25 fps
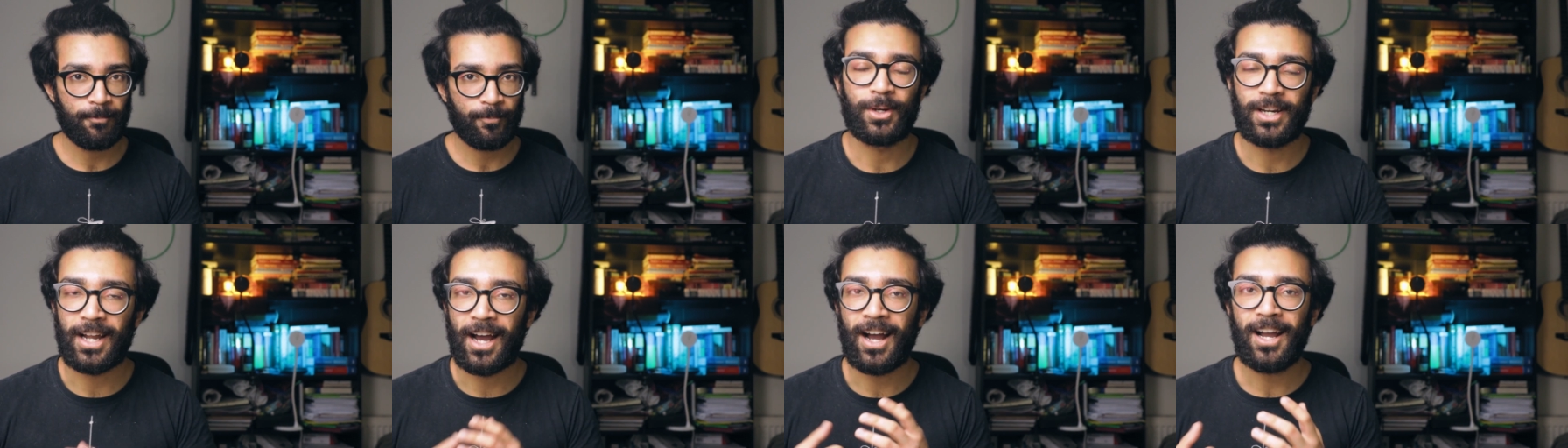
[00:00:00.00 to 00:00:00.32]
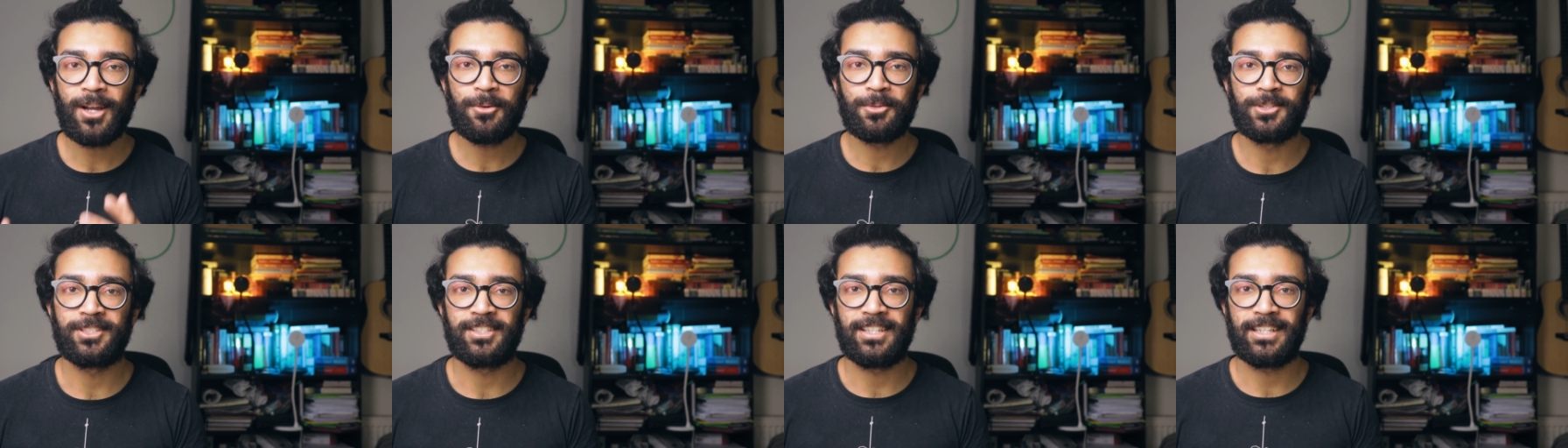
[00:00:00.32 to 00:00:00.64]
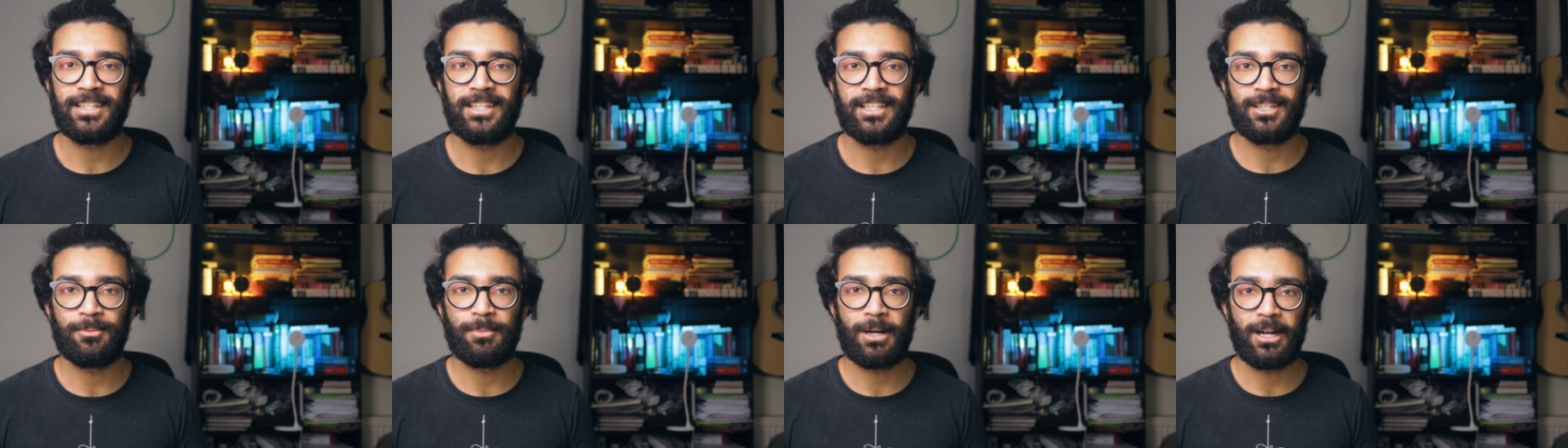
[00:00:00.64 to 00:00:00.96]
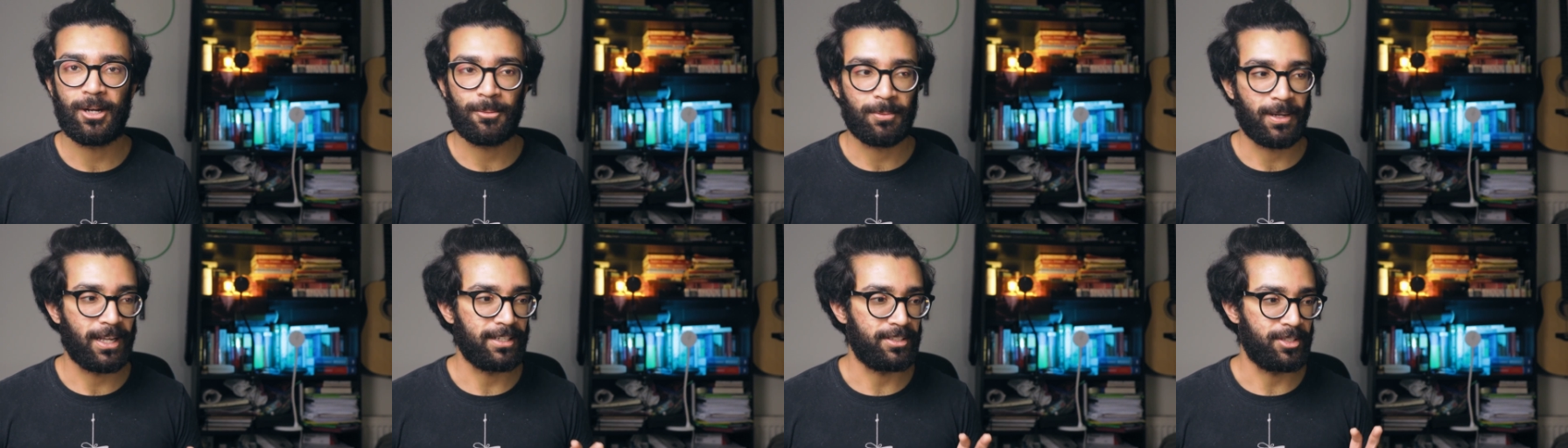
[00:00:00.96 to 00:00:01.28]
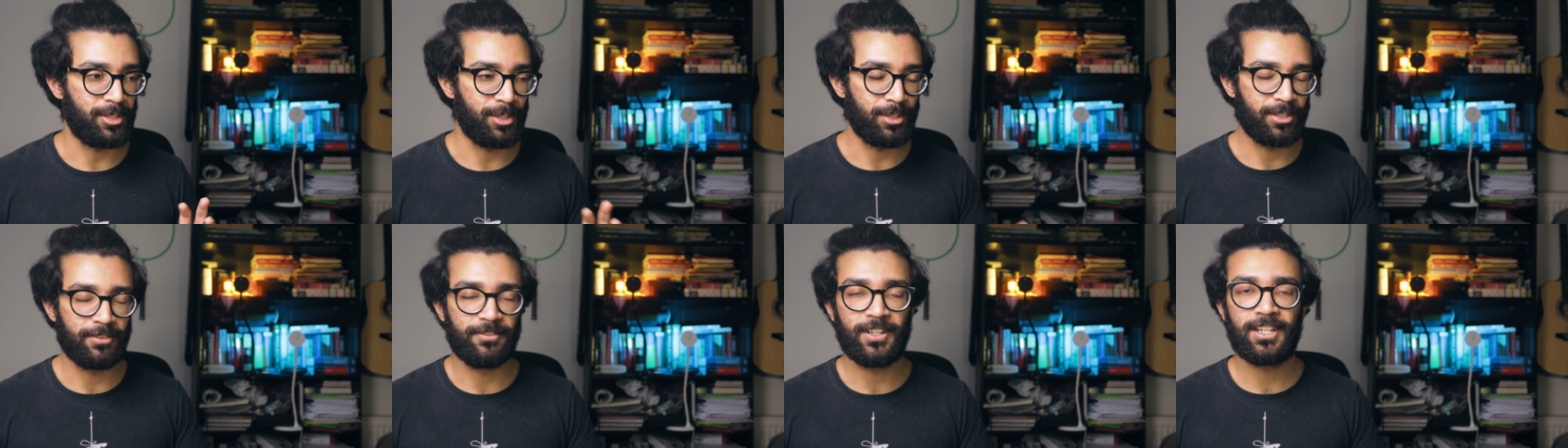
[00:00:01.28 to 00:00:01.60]
When I was thinking about applying
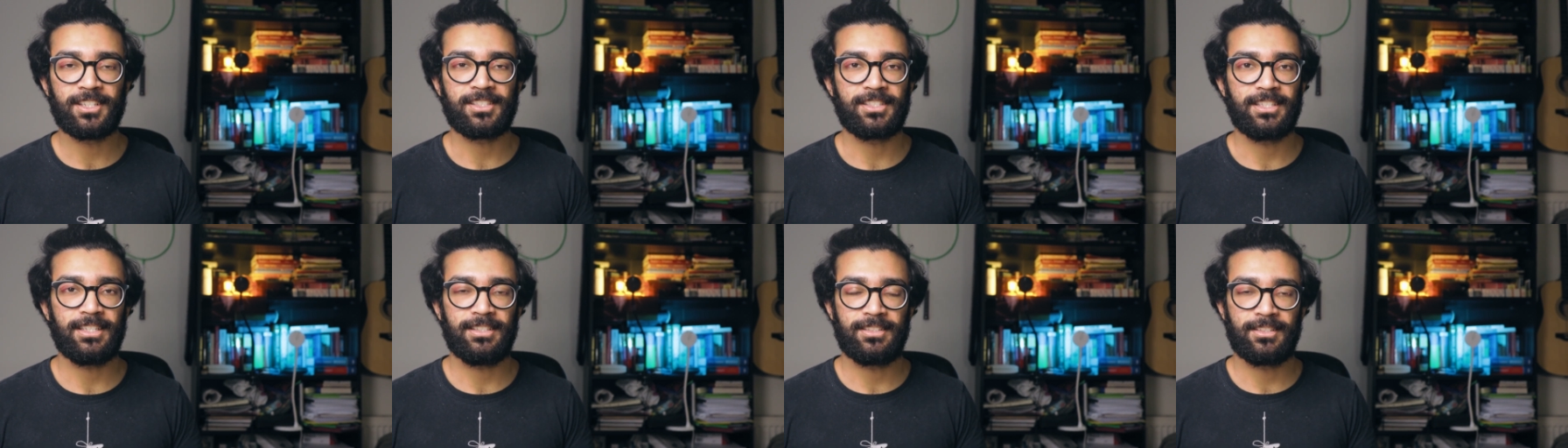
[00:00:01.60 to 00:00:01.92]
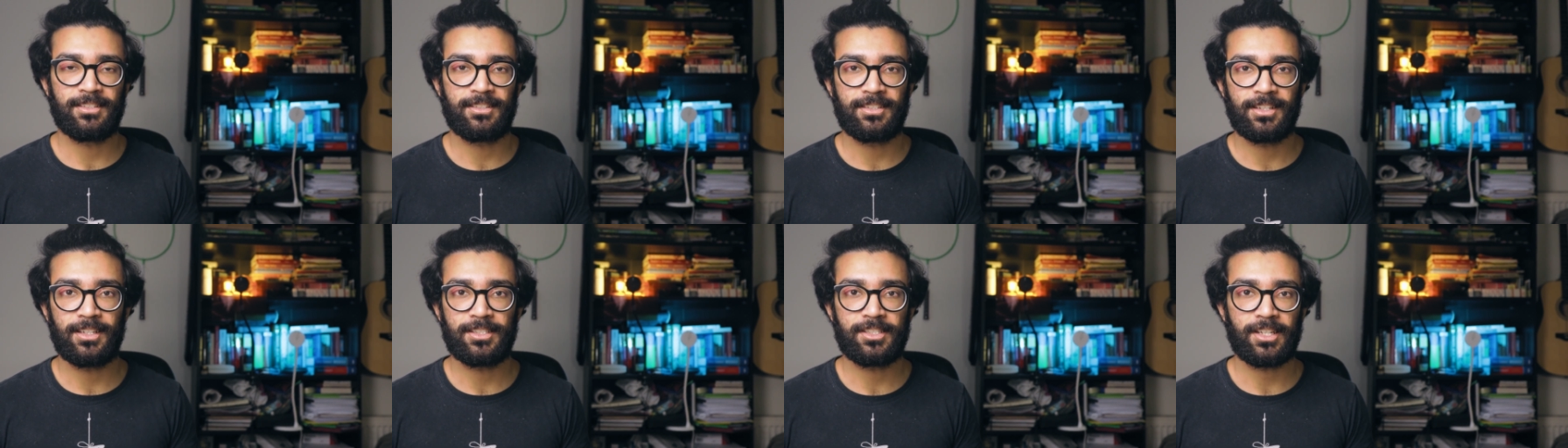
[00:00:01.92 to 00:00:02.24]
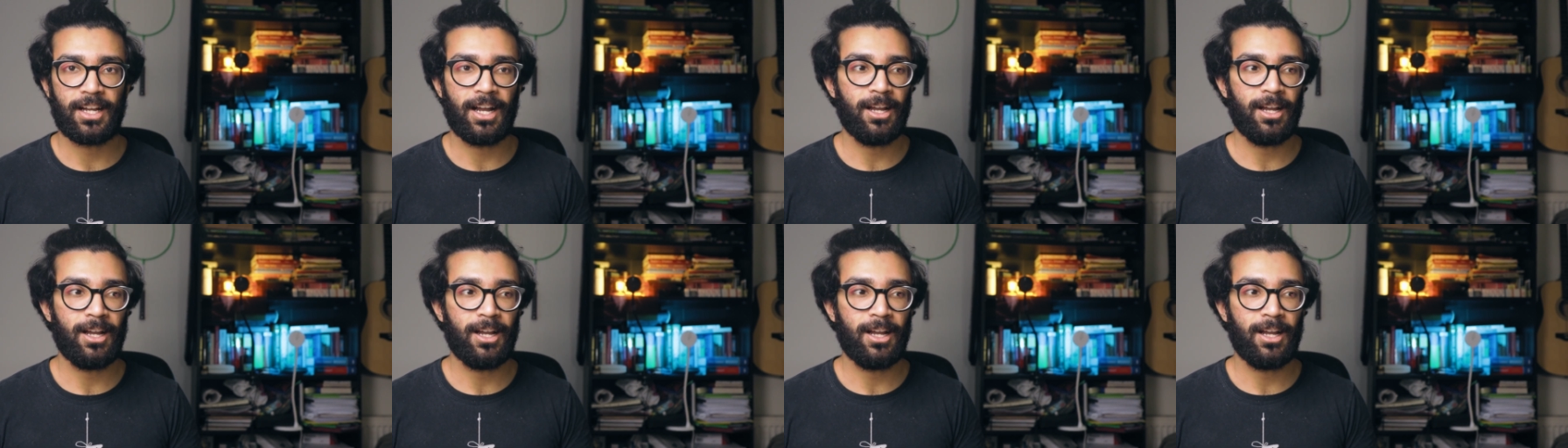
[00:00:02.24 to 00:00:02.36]
to universities and such,